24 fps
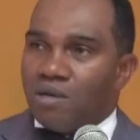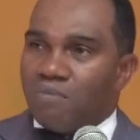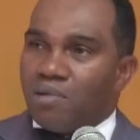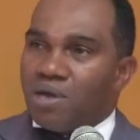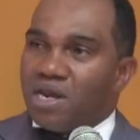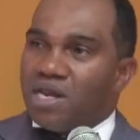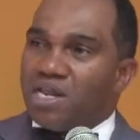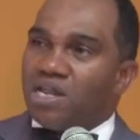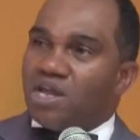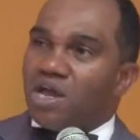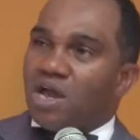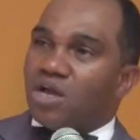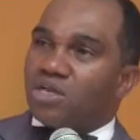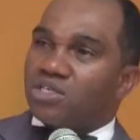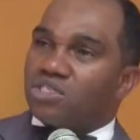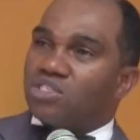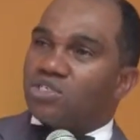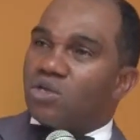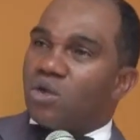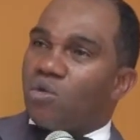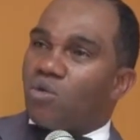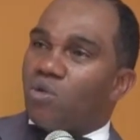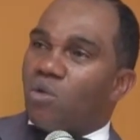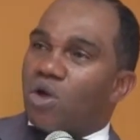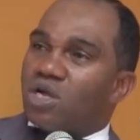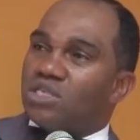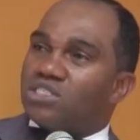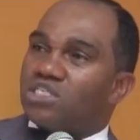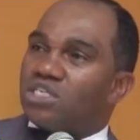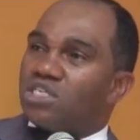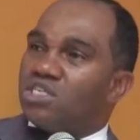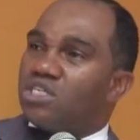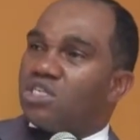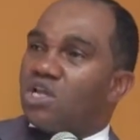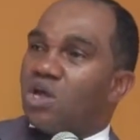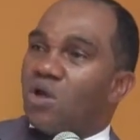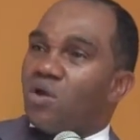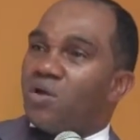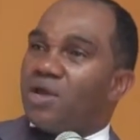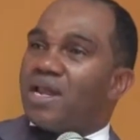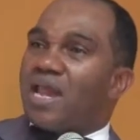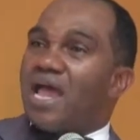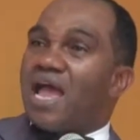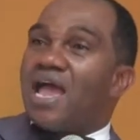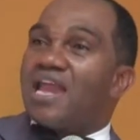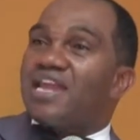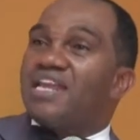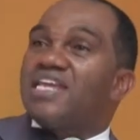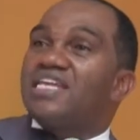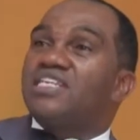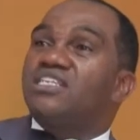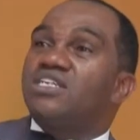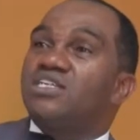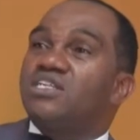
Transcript: But he also wants to know, and I need to